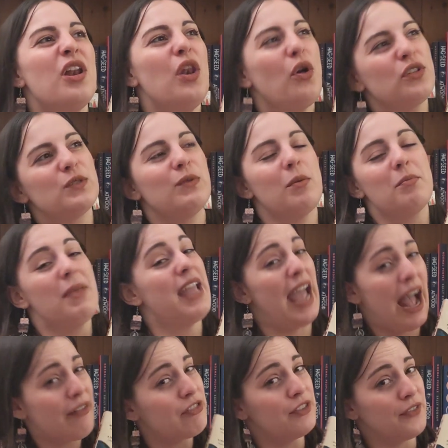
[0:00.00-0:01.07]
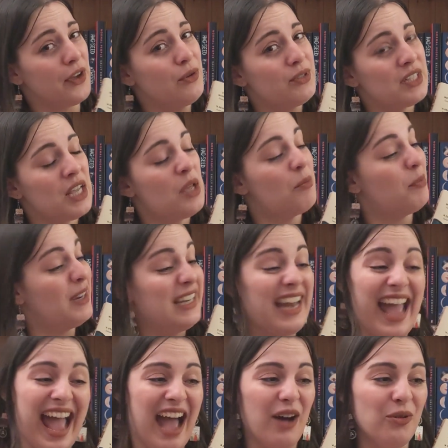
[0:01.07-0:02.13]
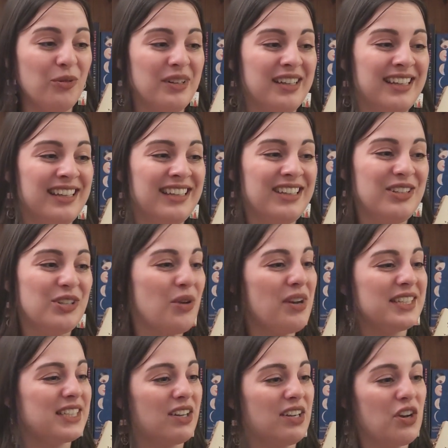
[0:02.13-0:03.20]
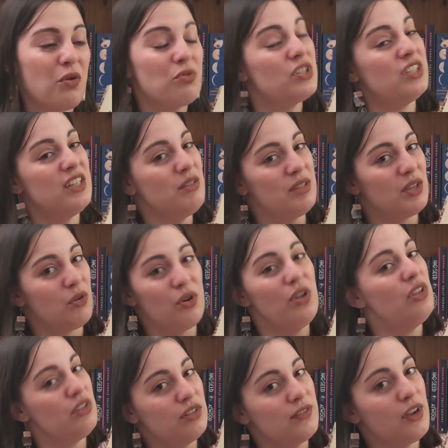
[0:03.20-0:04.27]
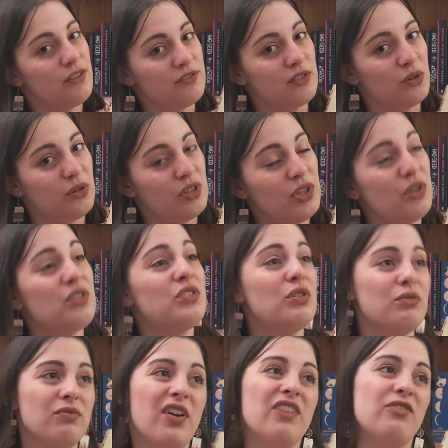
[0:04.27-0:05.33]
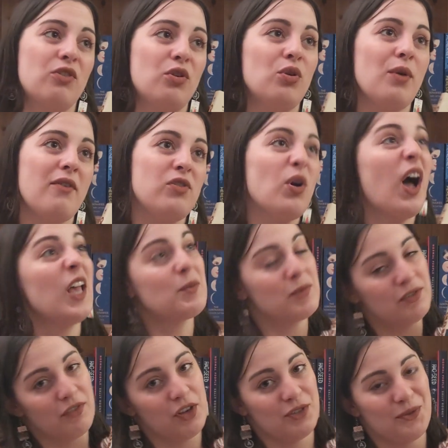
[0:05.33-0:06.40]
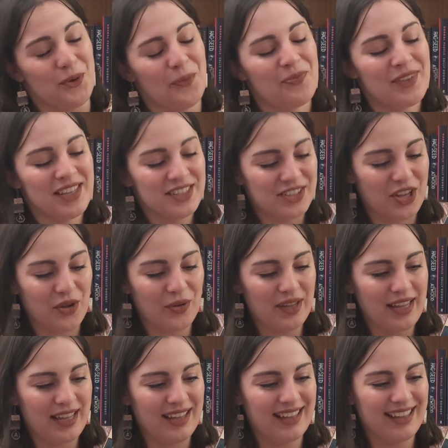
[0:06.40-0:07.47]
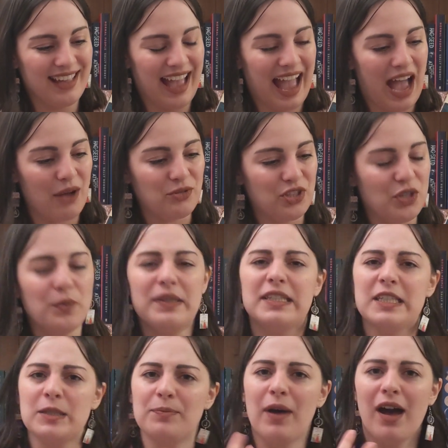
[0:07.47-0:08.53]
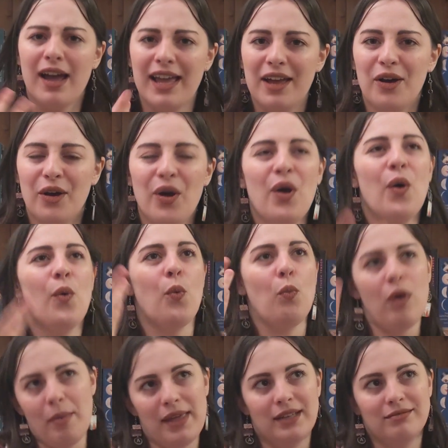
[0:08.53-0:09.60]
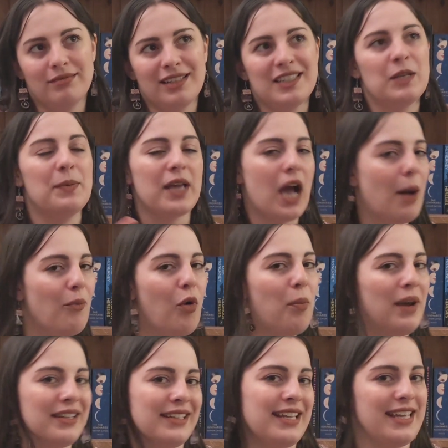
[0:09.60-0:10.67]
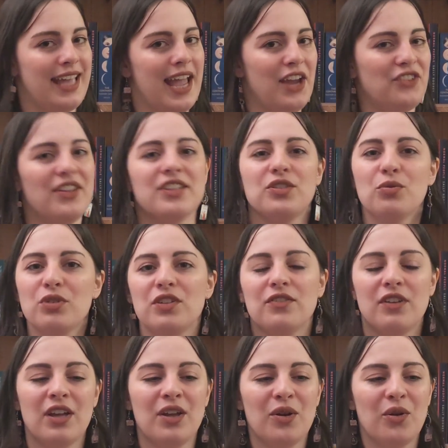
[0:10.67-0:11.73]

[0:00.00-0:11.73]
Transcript: Lots of women may have the vote, but now you don't necessarily know what to do with it or who you'd vote for. You still vote for whoever your husband votes for. So how do you inspire women to become more politically engaged? And that's sort of